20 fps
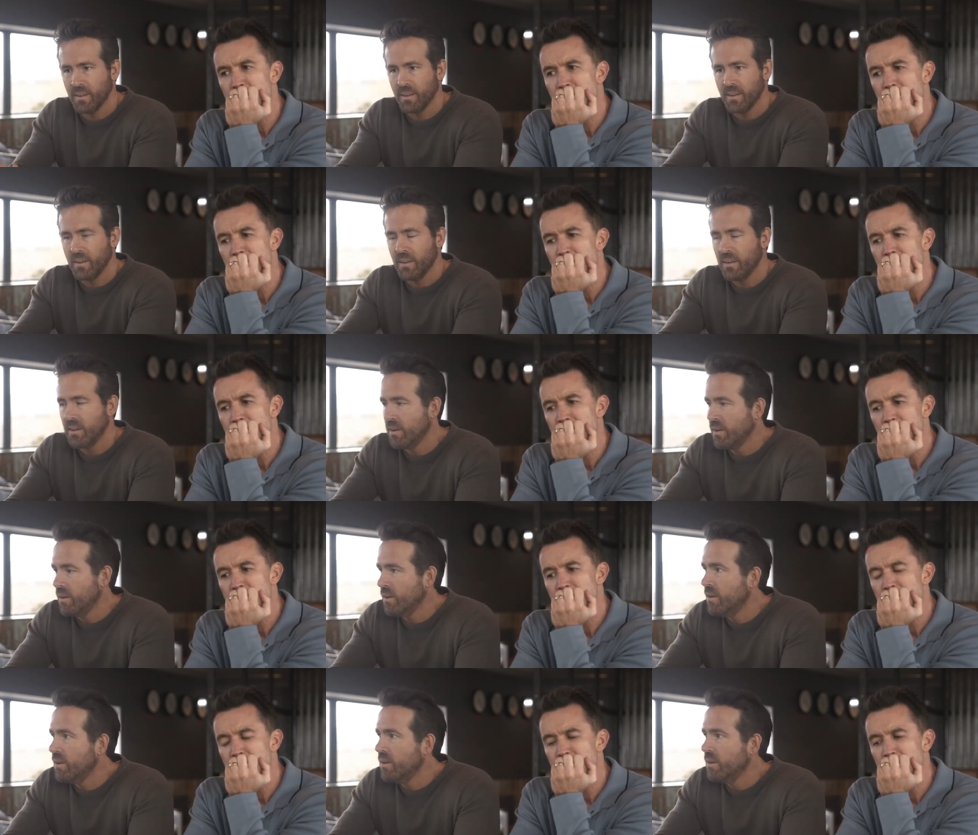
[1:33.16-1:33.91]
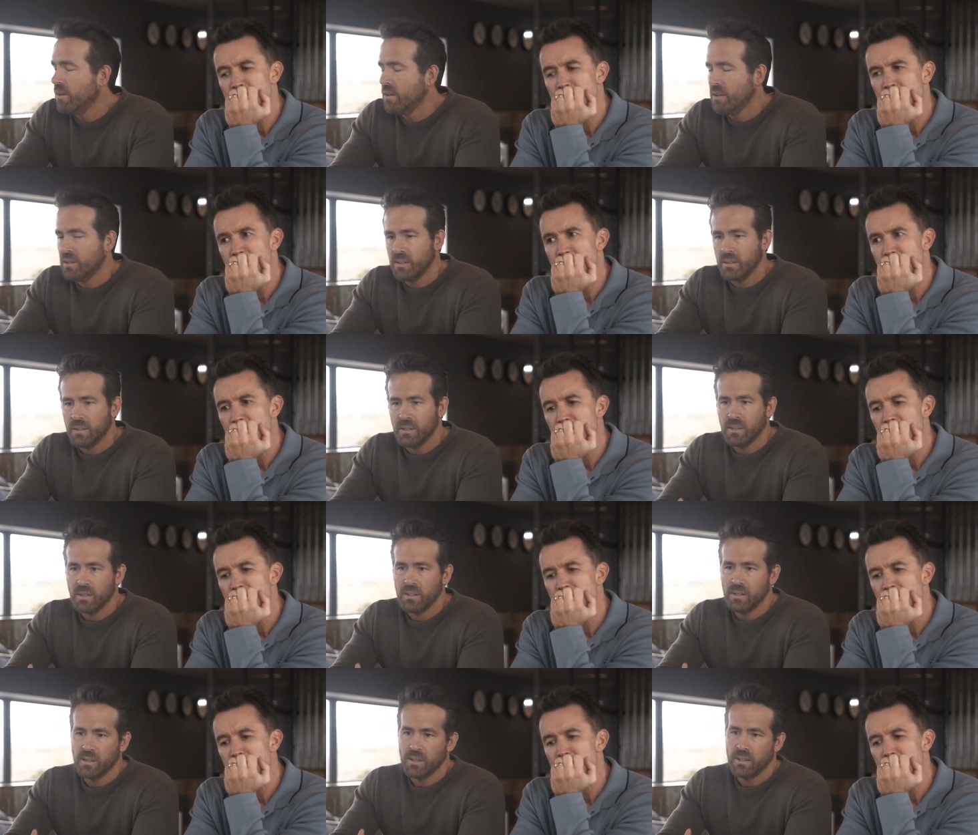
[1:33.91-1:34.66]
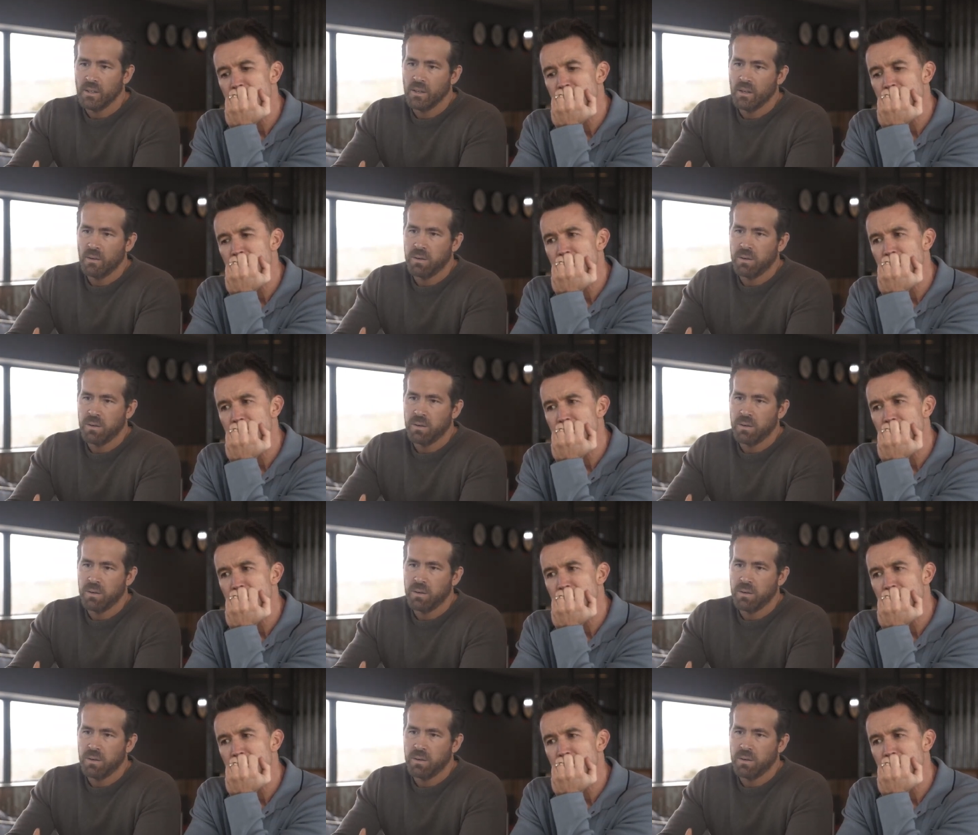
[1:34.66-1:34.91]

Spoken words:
(silence)